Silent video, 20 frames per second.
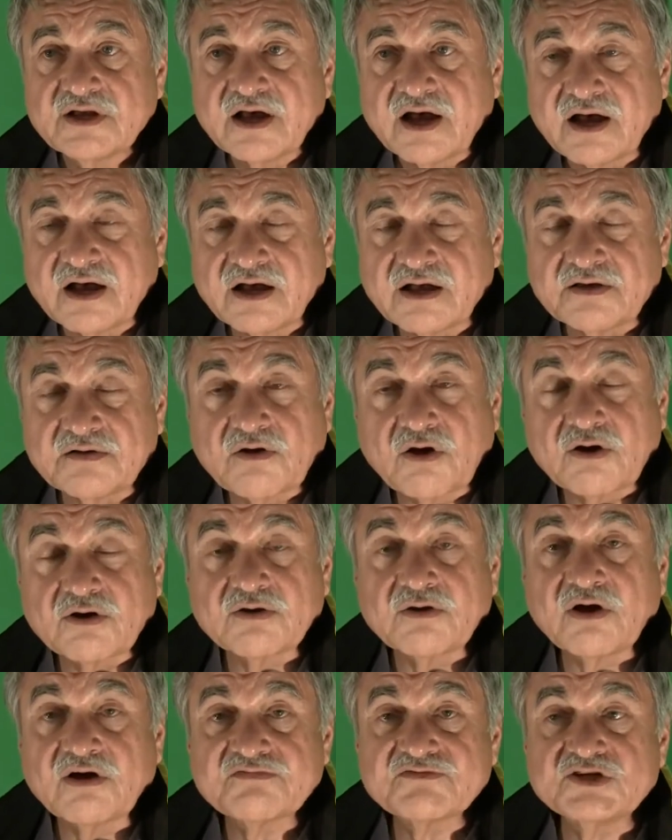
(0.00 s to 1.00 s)
are
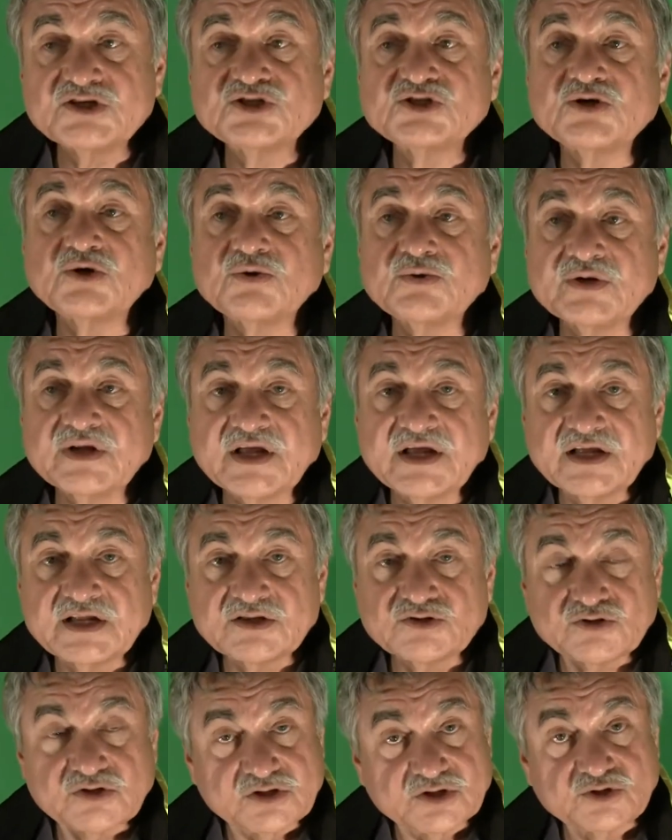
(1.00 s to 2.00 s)
often shown
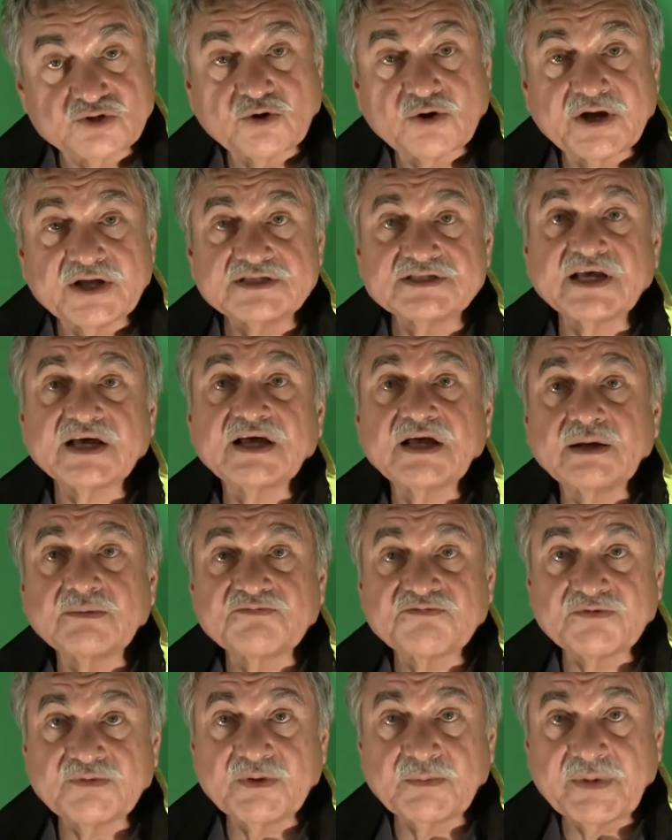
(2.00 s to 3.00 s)
in the drawings that come
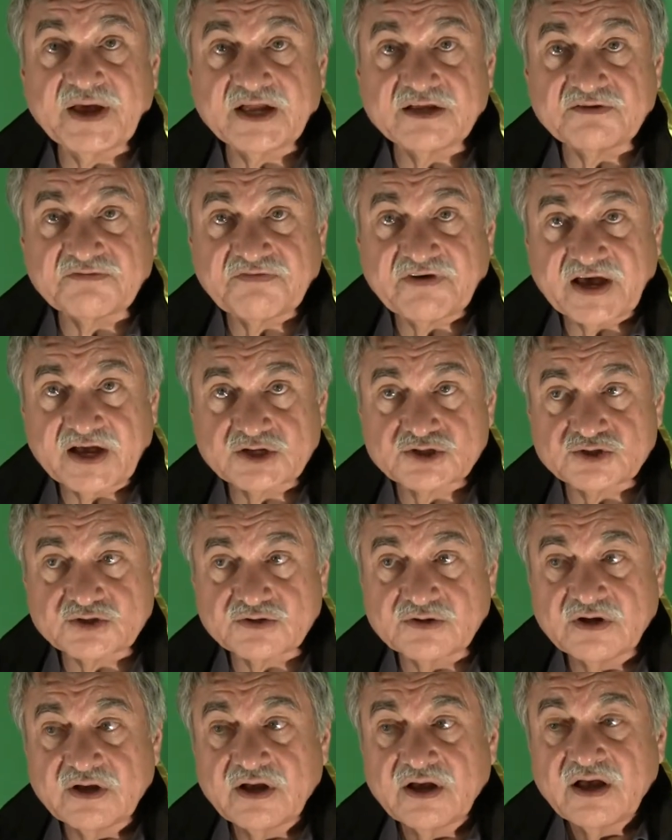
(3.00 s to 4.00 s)
from the manufacturer,
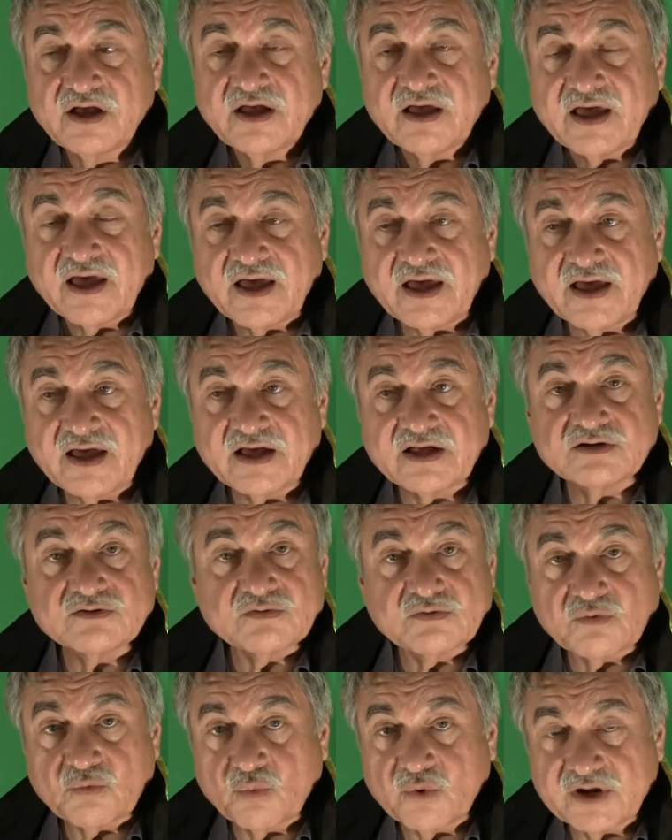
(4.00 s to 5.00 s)

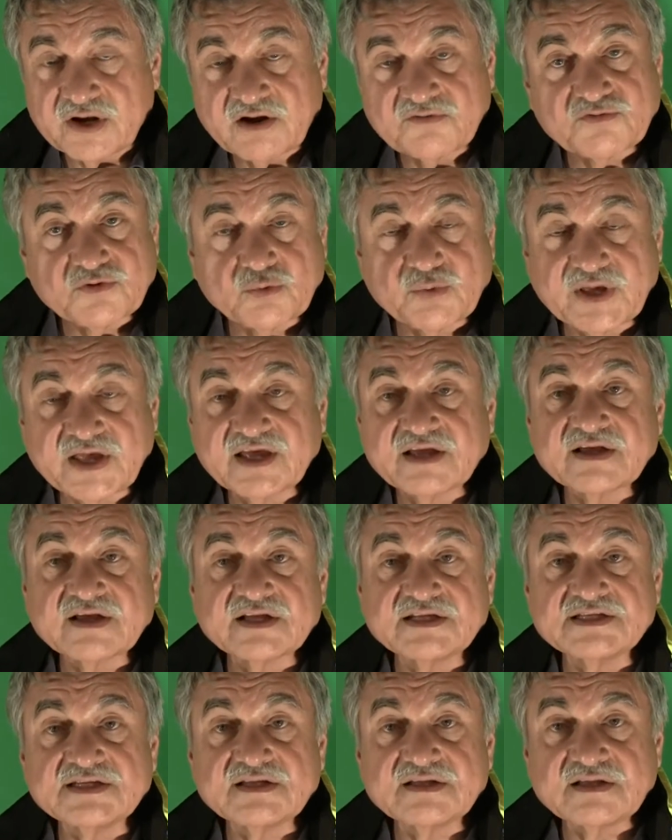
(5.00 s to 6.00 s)
and whenever we
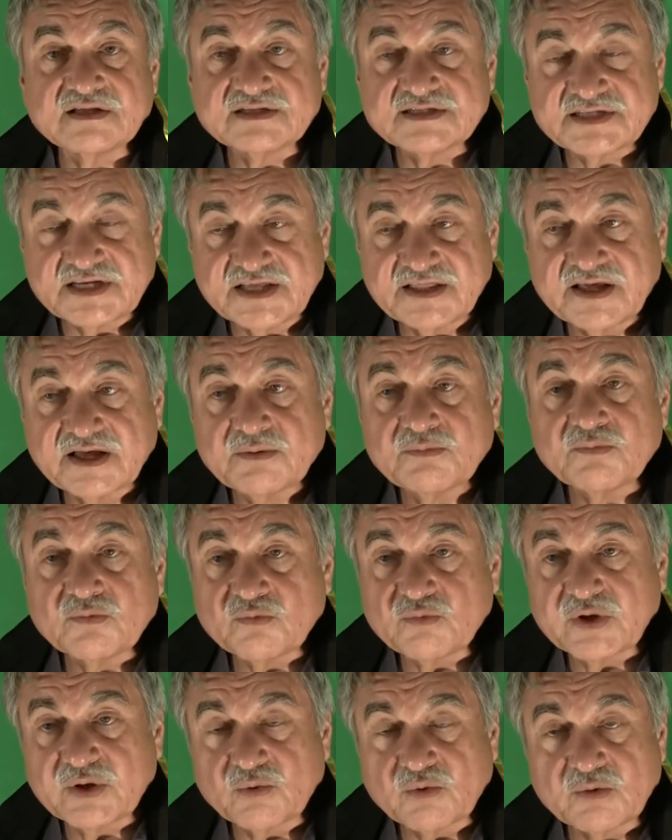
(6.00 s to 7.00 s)
can see them,
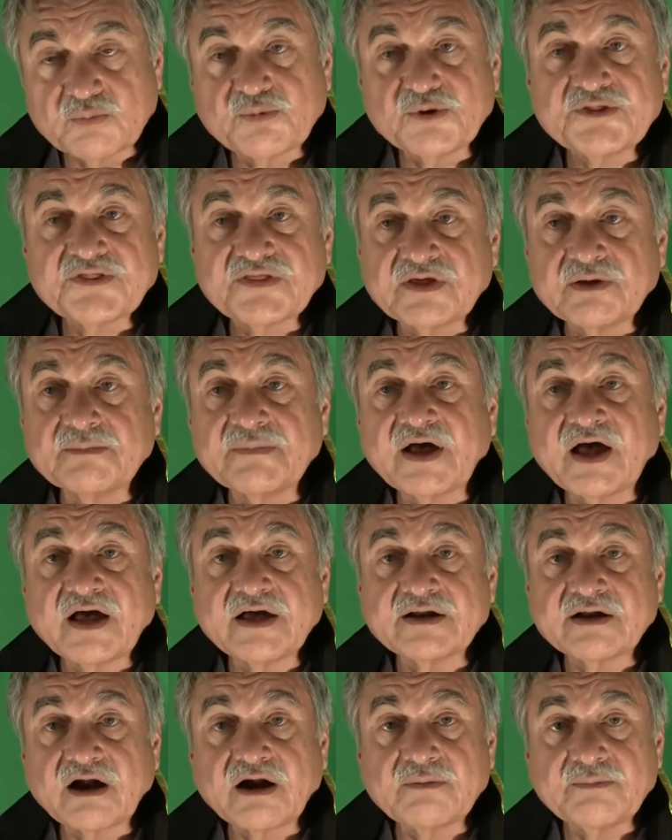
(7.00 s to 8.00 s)
we will put them
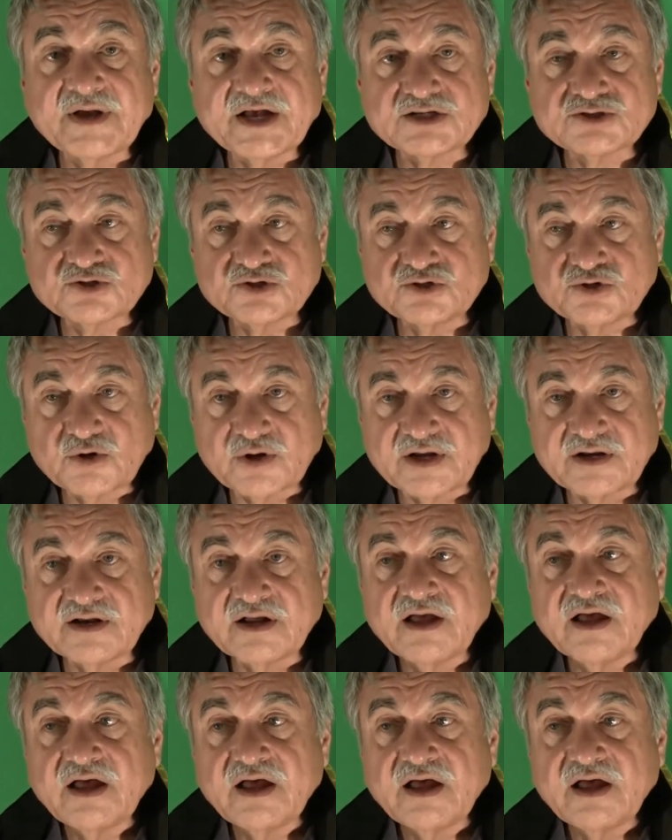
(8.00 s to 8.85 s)
on our master drawing.